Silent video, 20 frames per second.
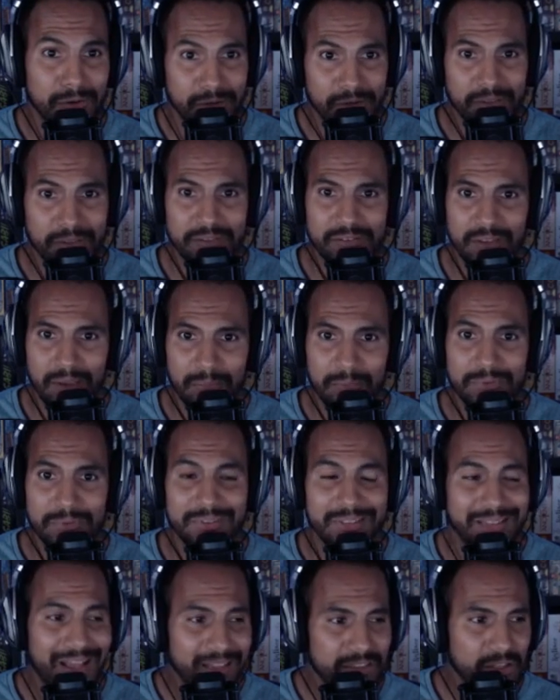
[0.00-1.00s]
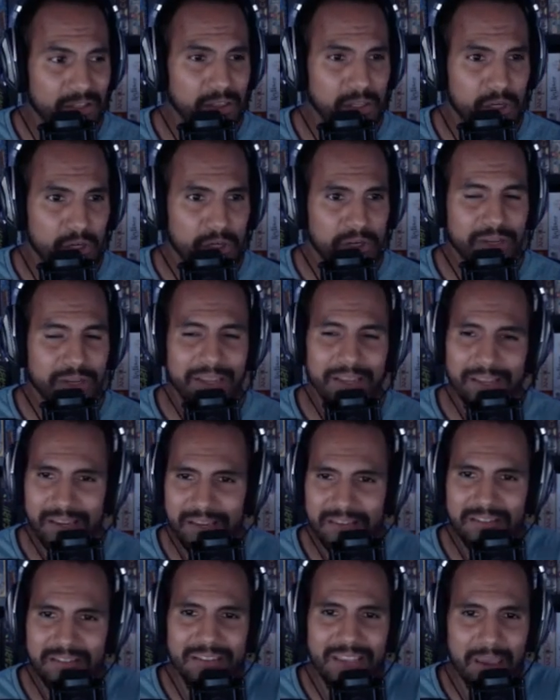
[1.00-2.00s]
in this game. There's a lot to learn.
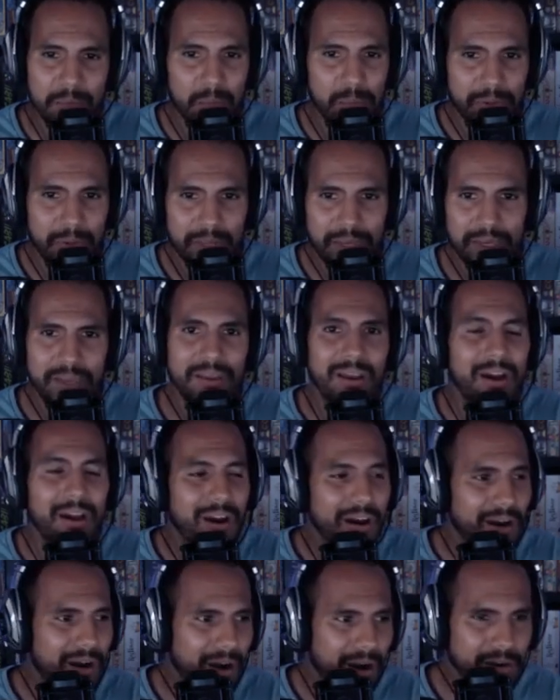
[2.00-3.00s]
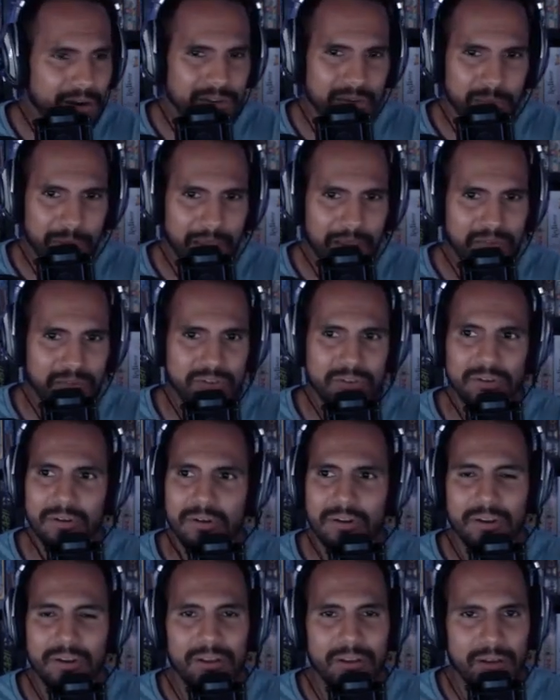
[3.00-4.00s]
Easy game to play, hard to master,
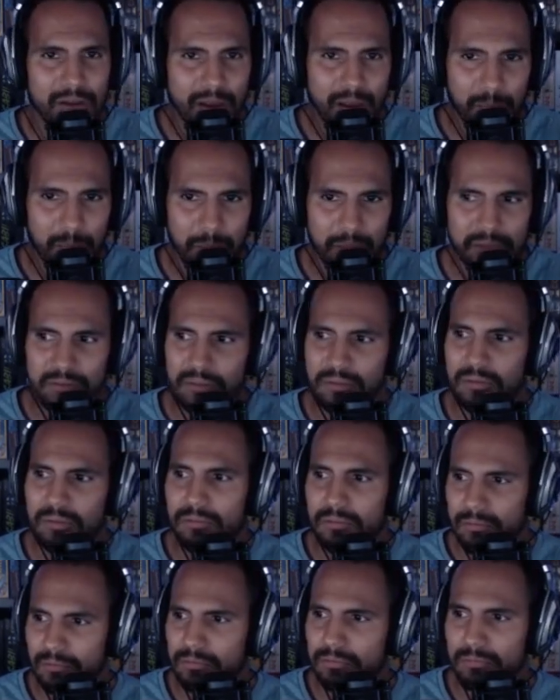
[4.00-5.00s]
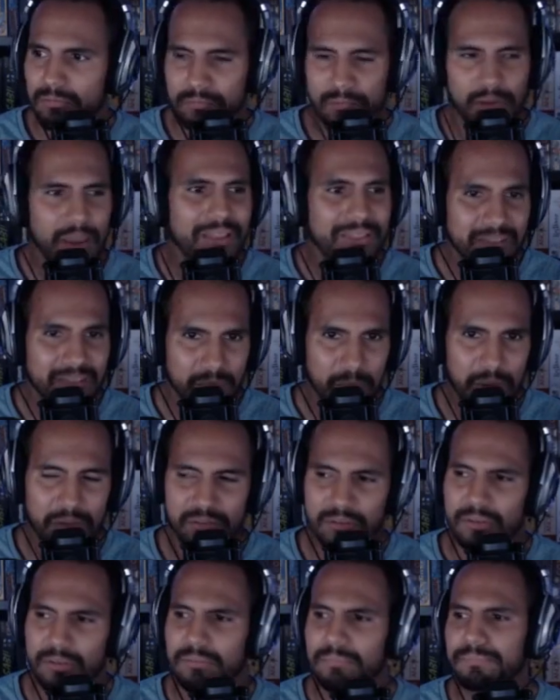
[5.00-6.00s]
amazing. It's amazing.